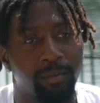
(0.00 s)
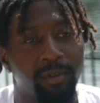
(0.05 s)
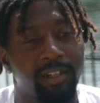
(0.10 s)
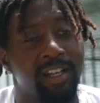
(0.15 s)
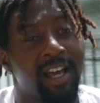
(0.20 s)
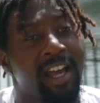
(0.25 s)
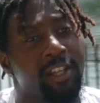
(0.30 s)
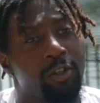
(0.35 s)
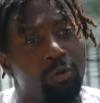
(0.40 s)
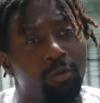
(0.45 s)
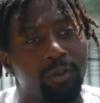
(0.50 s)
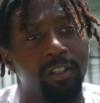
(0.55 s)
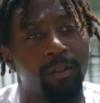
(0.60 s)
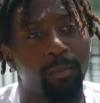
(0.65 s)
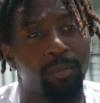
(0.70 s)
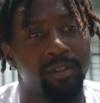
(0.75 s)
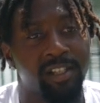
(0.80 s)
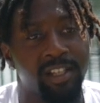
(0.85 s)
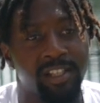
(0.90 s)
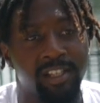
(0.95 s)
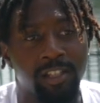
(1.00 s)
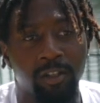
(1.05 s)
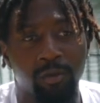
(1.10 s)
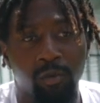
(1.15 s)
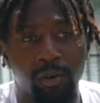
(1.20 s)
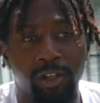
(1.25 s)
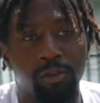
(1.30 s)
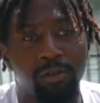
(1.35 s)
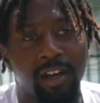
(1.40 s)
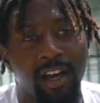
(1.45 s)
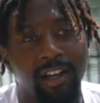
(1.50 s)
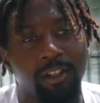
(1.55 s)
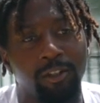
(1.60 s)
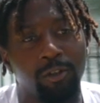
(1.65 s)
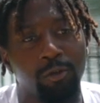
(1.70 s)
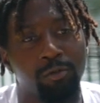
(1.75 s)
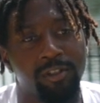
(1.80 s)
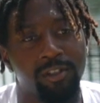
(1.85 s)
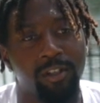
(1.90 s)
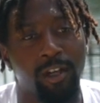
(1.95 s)
Now you in a position where you gotta
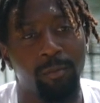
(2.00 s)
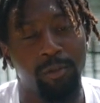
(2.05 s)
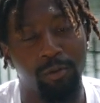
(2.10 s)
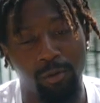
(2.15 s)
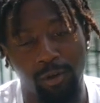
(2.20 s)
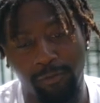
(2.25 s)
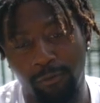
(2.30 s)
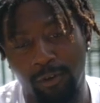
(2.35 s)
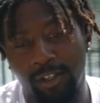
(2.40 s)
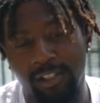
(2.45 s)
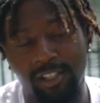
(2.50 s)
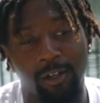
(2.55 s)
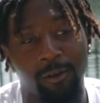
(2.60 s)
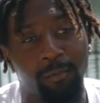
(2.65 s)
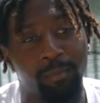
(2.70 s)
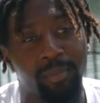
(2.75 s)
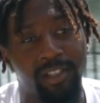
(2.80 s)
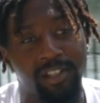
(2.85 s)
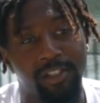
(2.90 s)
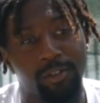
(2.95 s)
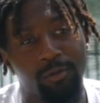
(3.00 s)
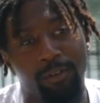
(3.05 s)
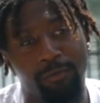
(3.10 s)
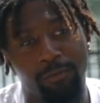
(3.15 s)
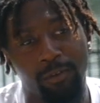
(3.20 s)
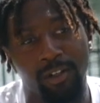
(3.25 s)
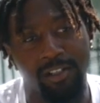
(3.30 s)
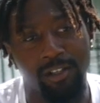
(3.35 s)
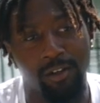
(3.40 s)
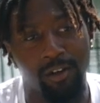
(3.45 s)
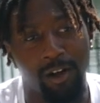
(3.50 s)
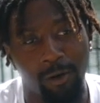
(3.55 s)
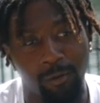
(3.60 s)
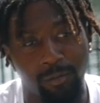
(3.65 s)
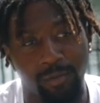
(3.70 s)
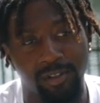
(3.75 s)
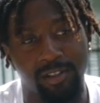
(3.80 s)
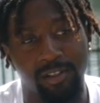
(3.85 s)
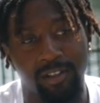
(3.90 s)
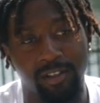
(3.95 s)
do something. You in front of your bitch, you in front of your
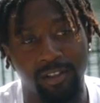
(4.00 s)
homies.